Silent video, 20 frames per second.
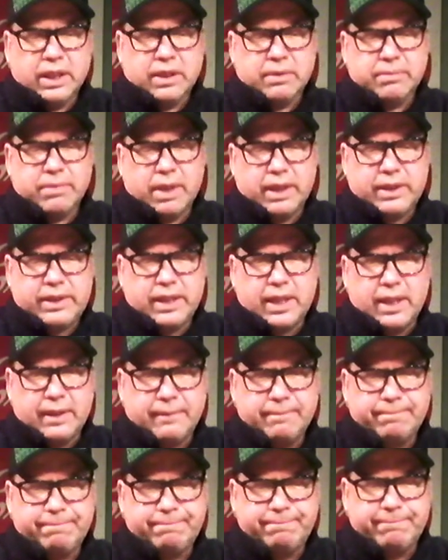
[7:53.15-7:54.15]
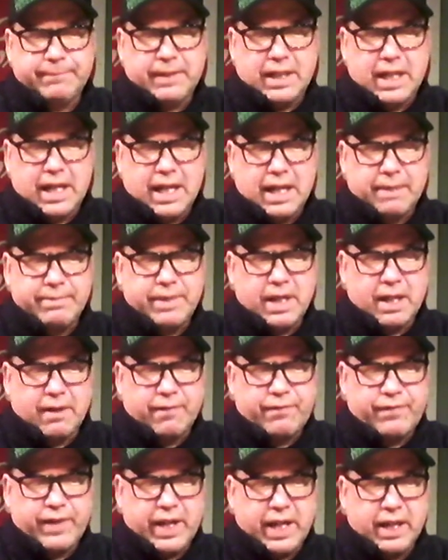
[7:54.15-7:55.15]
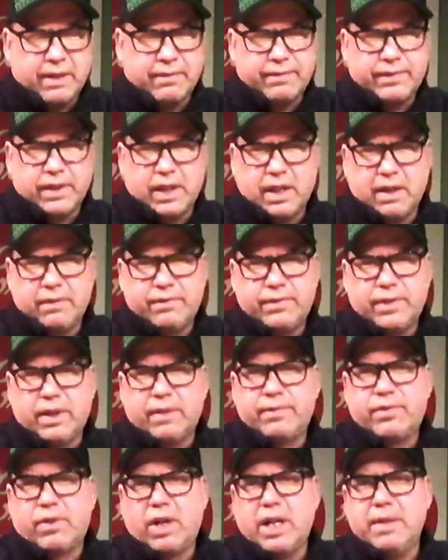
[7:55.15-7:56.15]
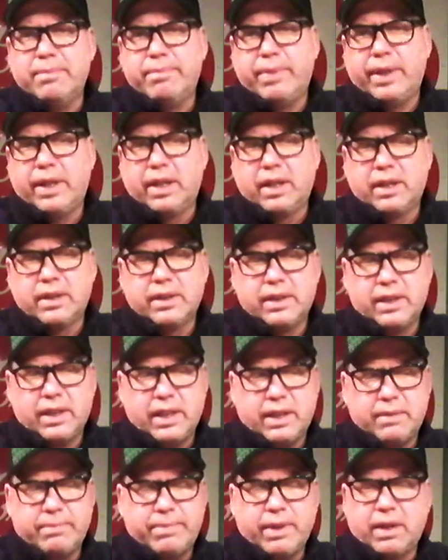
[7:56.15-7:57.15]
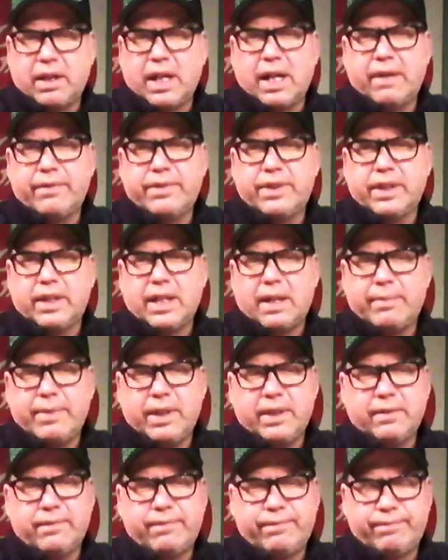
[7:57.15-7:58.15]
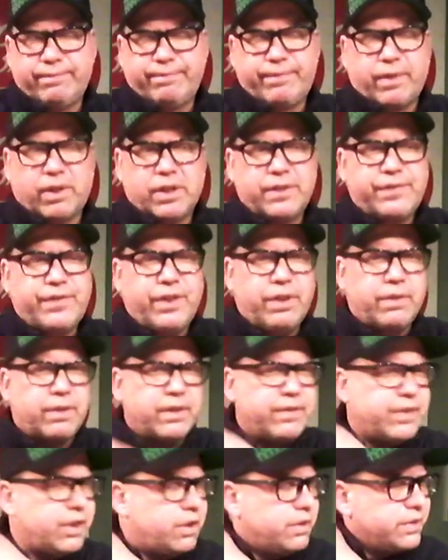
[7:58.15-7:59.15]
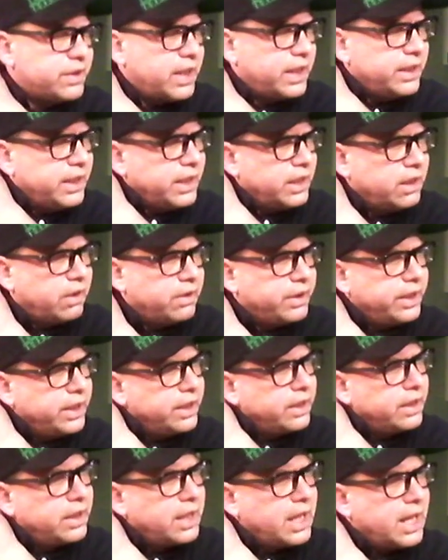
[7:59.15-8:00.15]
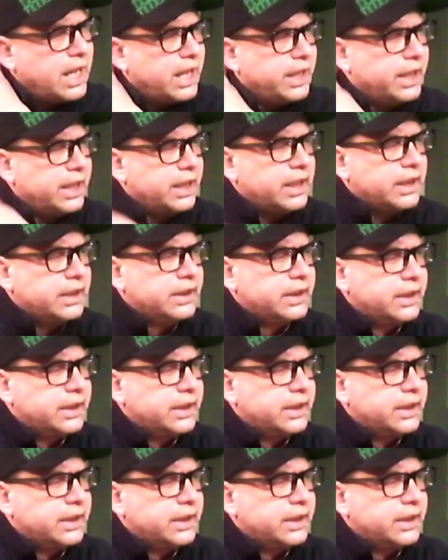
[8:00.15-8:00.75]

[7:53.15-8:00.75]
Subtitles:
But I'm not a fan of Rate Beer and Beer Advocate. I mean, first few reviews I did on here, I